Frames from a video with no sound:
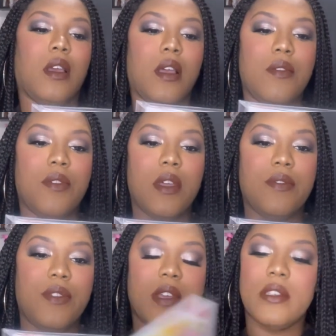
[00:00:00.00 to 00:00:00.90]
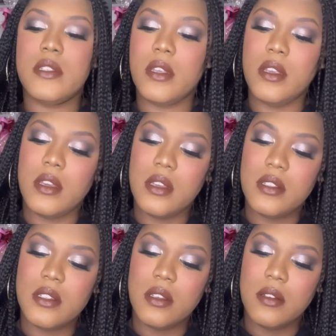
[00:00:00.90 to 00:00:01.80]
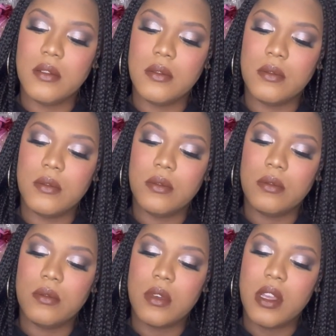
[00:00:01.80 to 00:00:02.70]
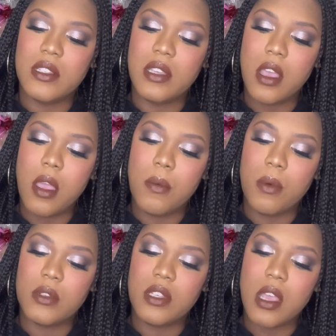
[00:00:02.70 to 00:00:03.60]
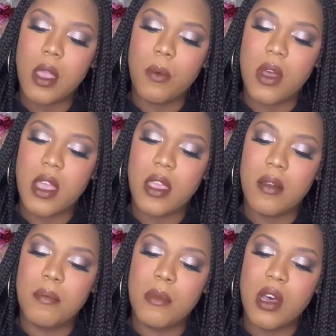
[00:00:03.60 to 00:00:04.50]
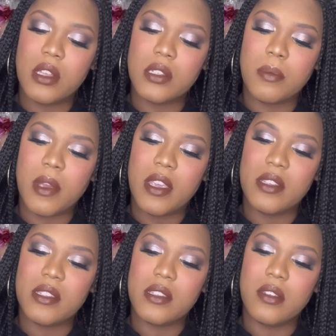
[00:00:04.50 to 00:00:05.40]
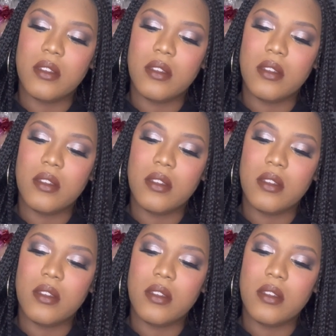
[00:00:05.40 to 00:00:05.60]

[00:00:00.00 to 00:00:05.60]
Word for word: And then this is a DIY mask base.